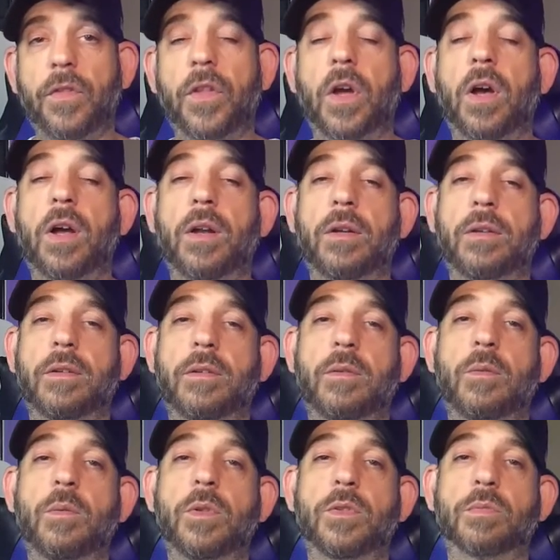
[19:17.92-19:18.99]
thought
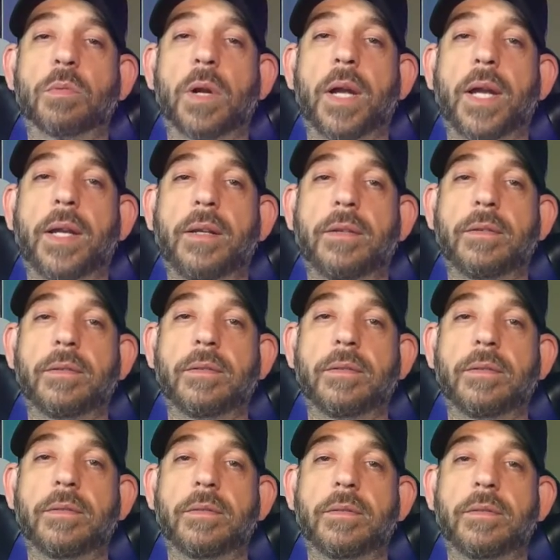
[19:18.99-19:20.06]
was right,
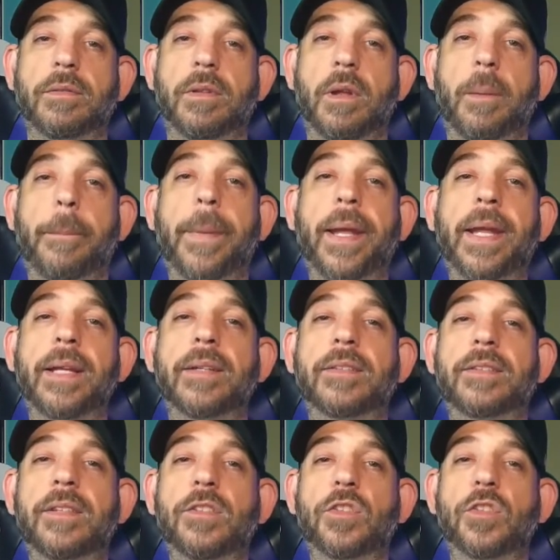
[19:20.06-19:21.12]
making
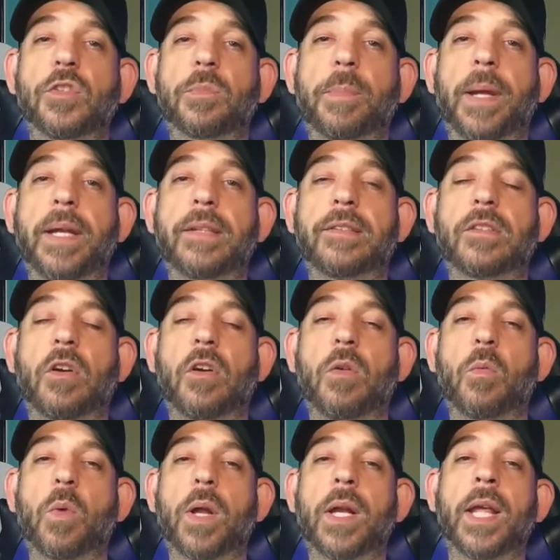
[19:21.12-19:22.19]
decisions based
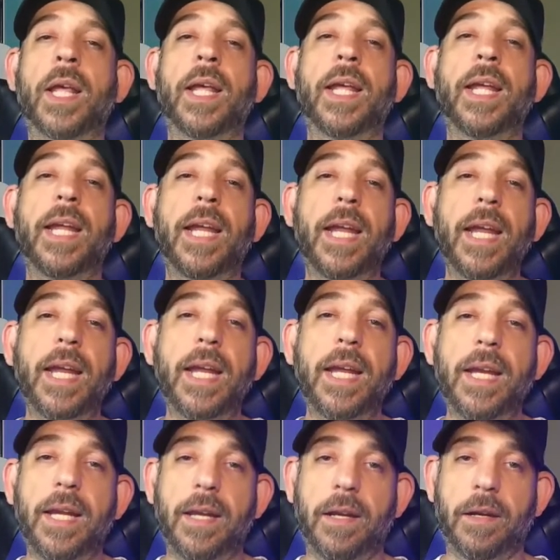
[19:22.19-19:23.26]
on what
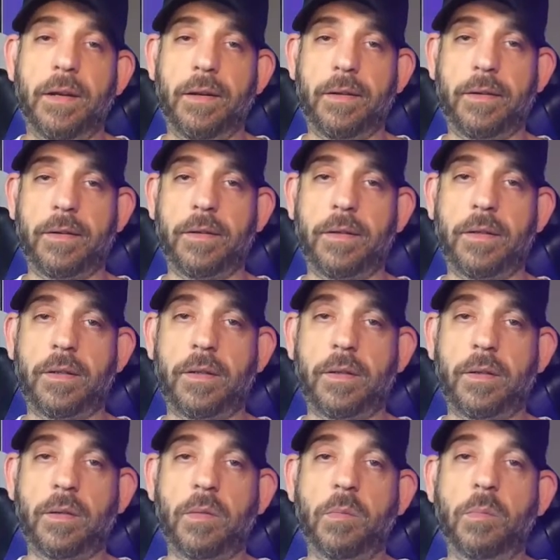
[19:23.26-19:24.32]
he
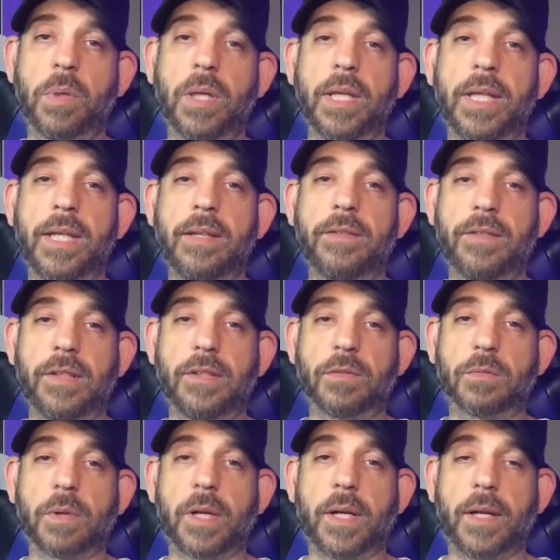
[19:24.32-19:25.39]
believes is
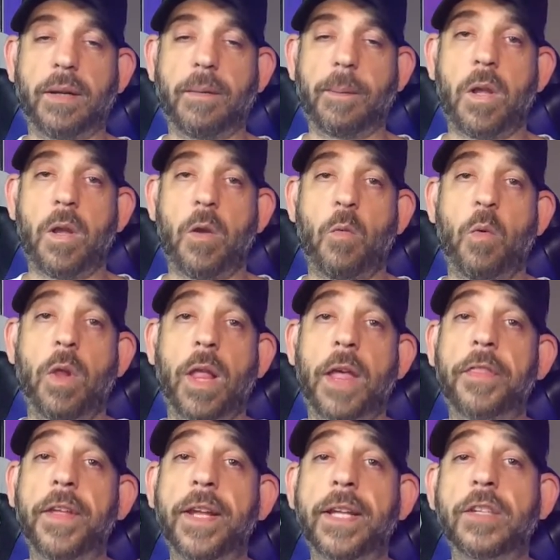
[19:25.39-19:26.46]
right. Well, I
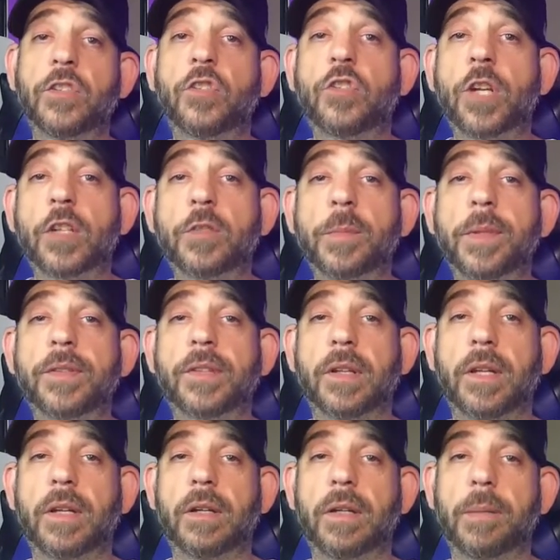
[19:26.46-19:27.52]
think his judgment's a
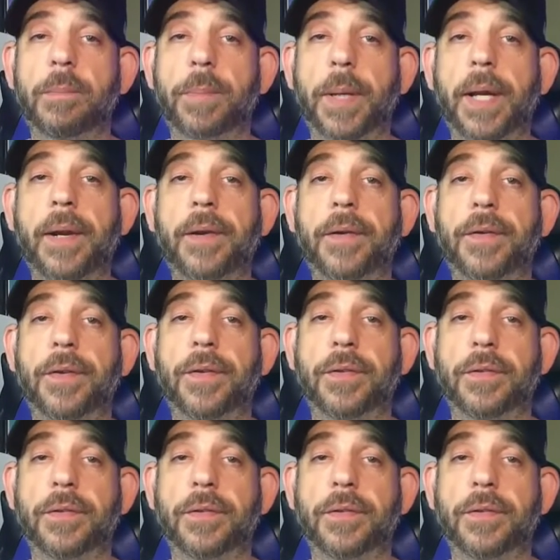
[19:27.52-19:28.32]
little impaired.